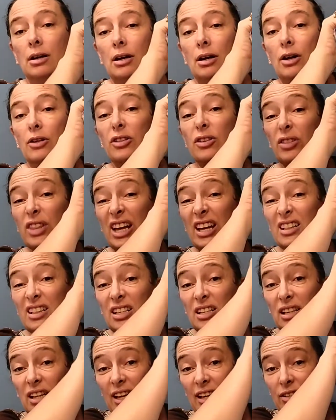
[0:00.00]
Although that
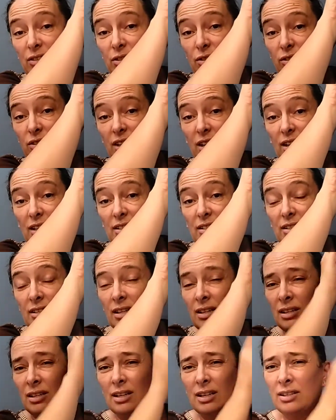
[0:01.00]
little exercise,
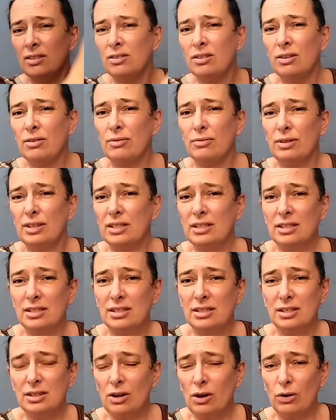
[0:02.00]
I don't know,
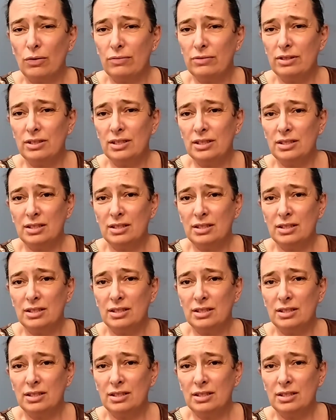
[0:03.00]
is COVID